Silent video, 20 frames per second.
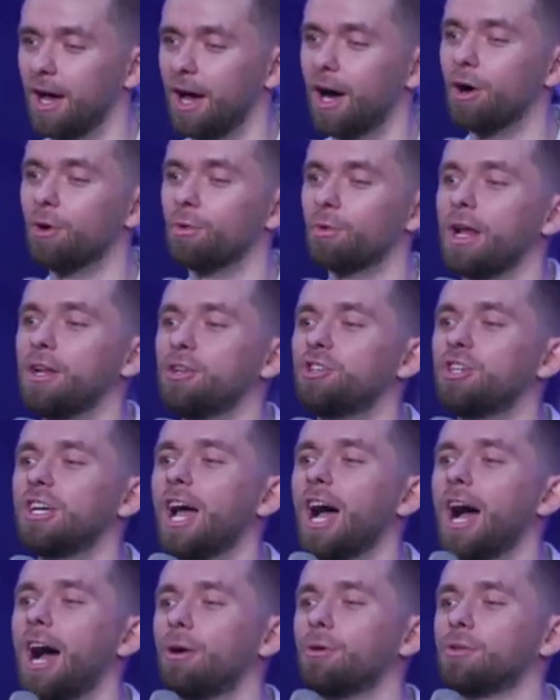arranging
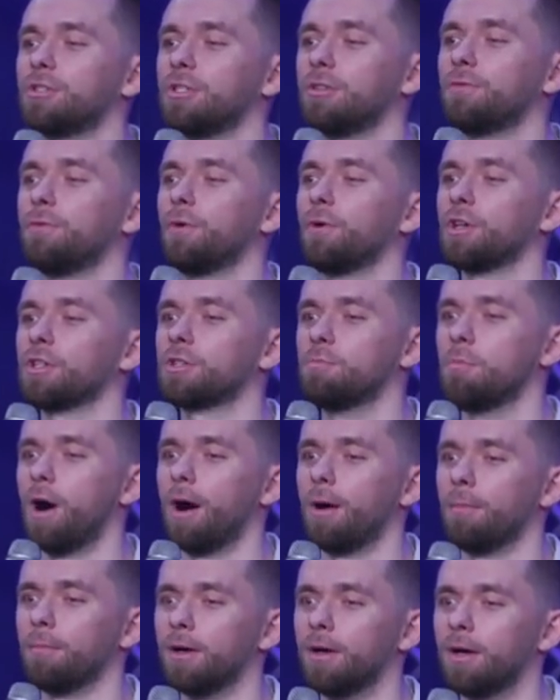housing for his
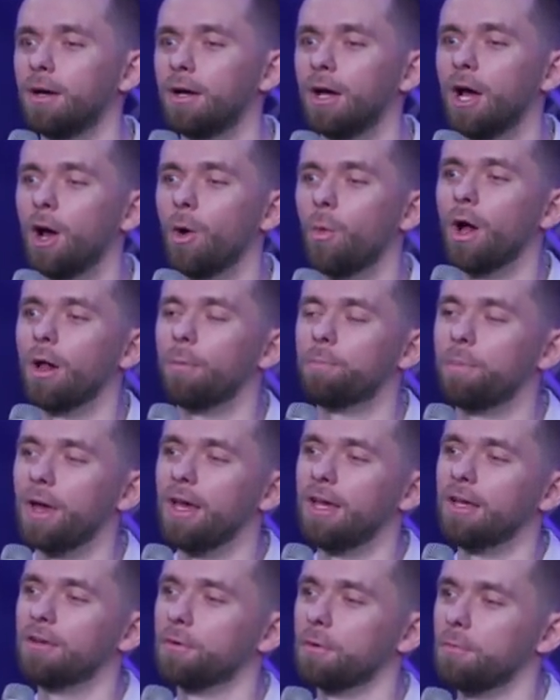mom while
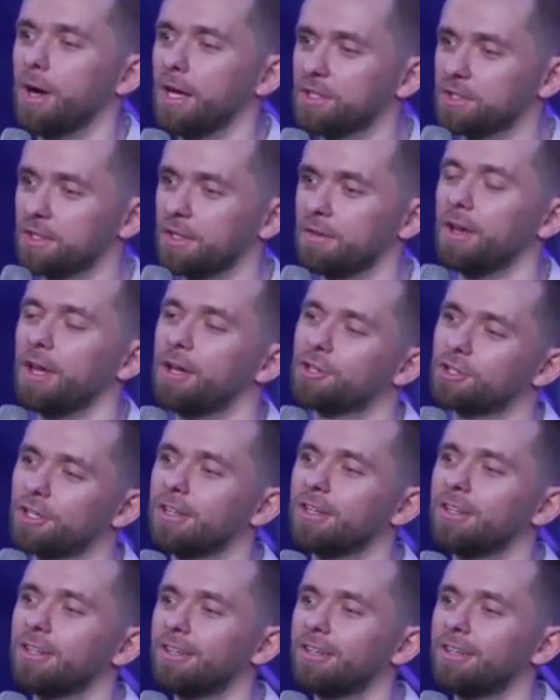paying for my salvation.